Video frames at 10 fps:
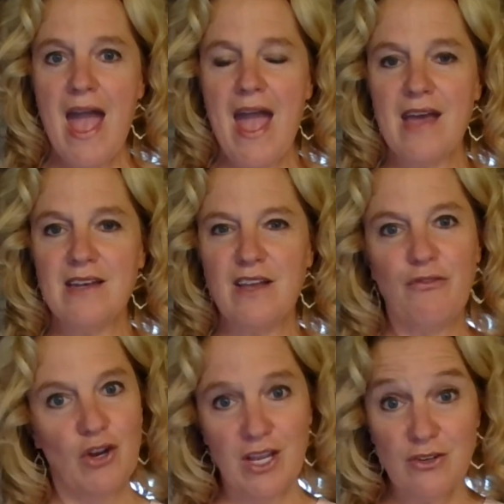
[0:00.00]
And
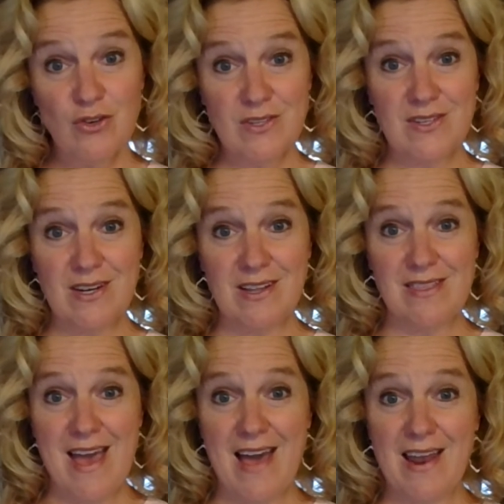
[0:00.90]
if you're interested
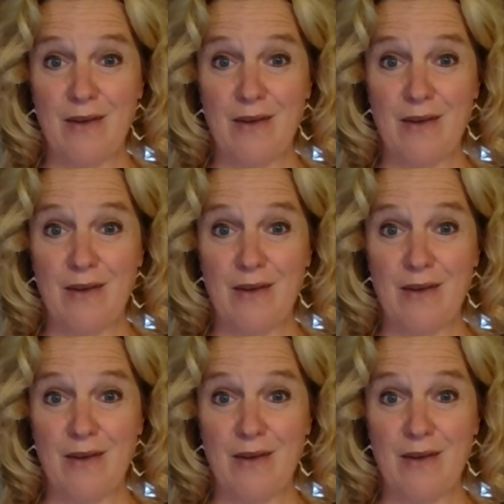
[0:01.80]
in that,